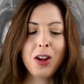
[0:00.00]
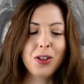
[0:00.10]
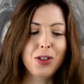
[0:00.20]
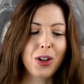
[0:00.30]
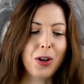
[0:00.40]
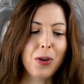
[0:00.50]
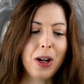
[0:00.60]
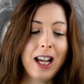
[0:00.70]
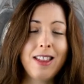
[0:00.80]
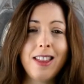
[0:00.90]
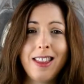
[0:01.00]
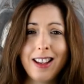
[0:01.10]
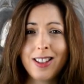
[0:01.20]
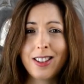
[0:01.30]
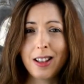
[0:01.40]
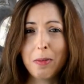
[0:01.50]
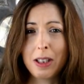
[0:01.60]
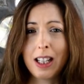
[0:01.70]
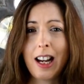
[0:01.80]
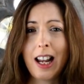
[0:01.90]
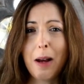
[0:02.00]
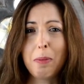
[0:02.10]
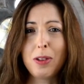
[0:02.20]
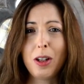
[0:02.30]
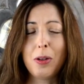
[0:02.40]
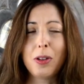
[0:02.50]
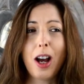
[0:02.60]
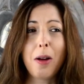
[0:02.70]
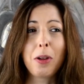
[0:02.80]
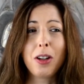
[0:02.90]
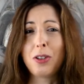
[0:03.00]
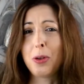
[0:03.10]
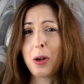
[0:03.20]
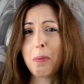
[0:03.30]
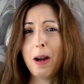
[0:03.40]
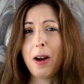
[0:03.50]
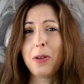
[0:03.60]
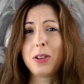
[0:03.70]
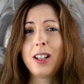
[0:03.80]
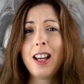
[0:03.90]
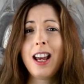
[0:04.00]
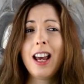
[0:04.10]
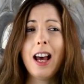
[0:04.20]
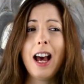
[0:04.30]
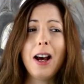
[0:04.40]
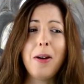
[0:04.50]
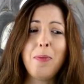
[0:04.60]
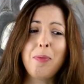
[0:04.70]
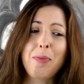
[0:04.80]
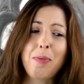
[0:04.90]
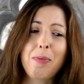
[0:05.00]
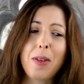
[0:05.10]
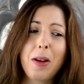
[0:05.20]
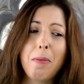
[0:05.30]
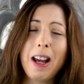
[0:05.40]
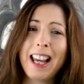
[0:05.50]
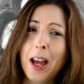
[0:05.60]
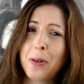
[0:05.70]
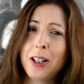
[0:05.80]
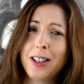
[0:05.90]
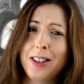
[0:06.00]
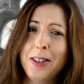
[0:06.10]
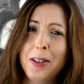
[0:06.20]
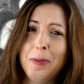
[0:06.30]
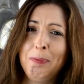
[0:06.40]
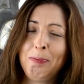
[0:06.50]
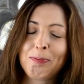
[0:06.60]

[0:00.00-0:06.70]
So in this particular episode, I'm going to talk about my accounting system.